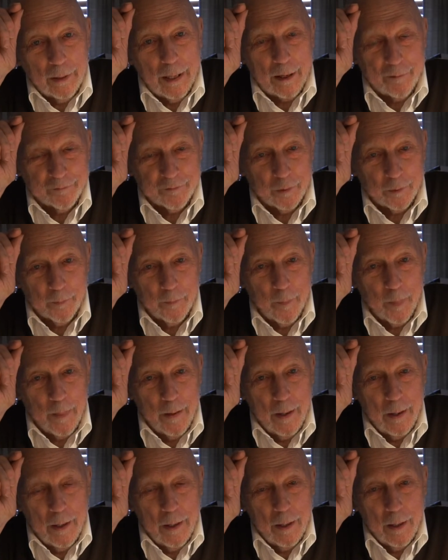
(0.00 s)
laughter
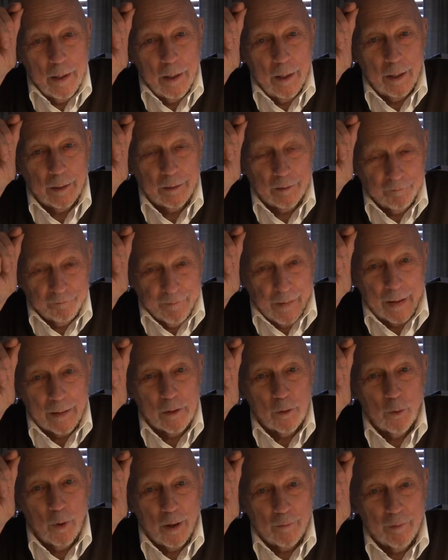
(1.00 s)
and the
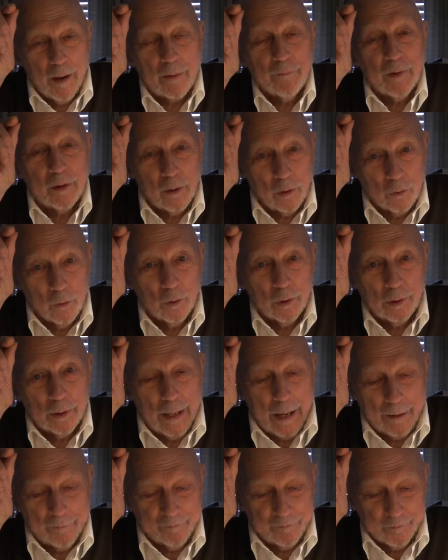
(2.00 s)
value of having a good
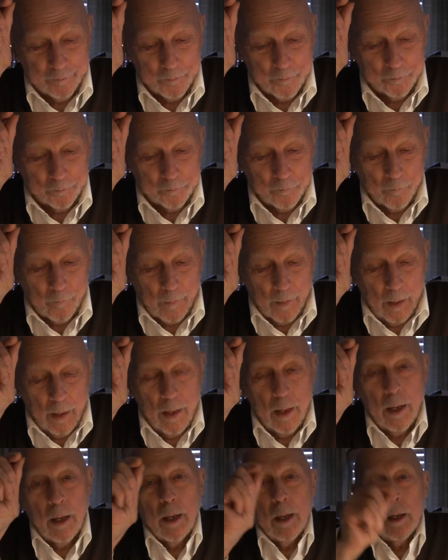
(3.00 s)
laugh.
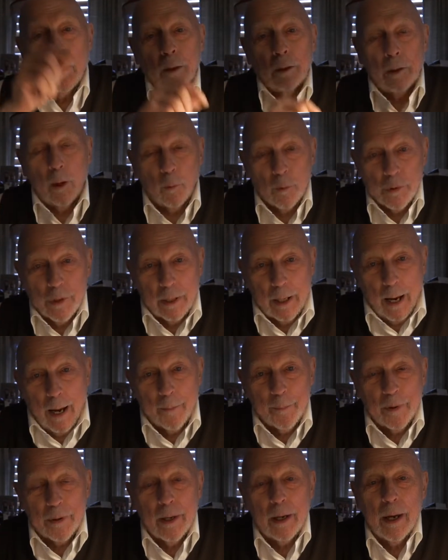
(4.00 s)
There was a guy
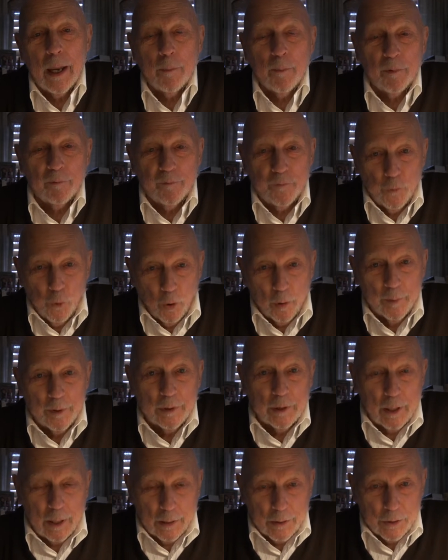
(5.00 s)
by the name of
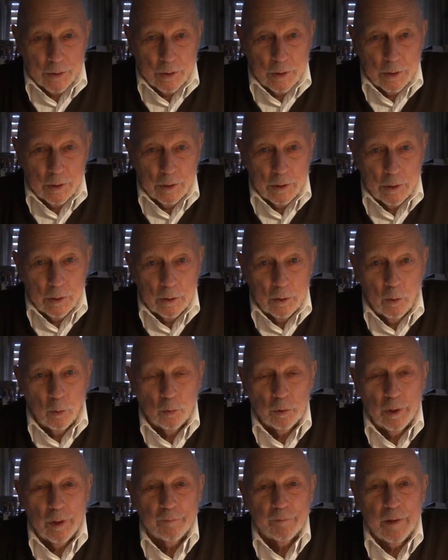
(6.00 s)
Norman Cousins who
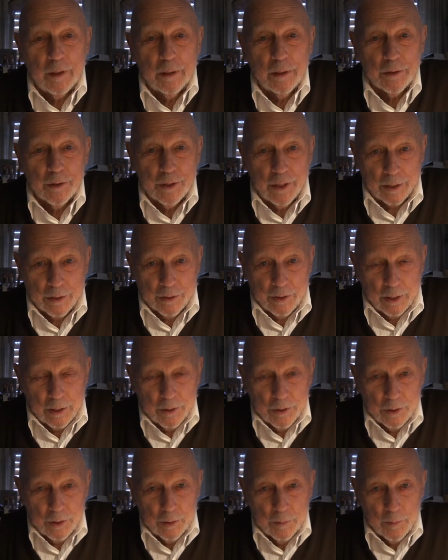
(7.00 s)
lived in his
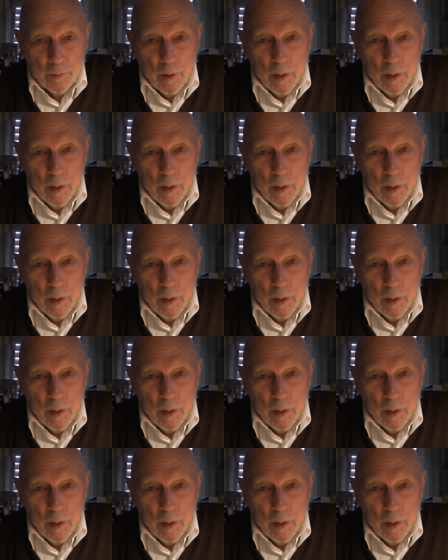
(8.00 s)
60s,